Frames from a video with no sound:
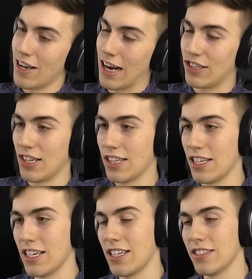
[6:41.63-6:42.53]
Actually, I
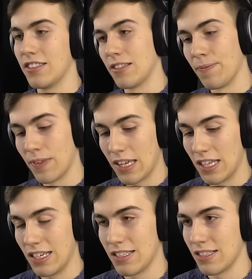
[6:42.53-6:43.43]
think it is. I
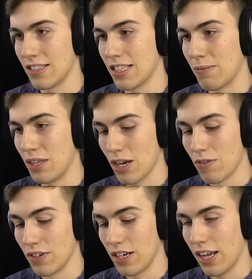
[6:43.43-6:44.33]
think this is the same thing
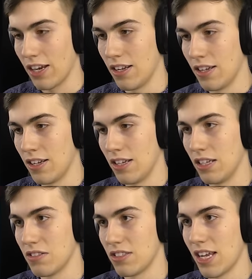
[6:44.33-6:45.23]
over again.
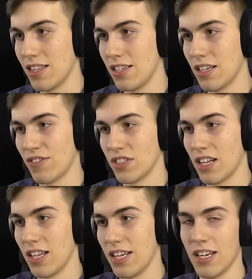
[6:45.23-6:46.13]
If there's anything different,
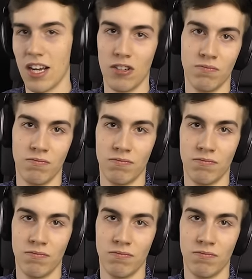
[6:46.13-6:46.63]
I'll let you know.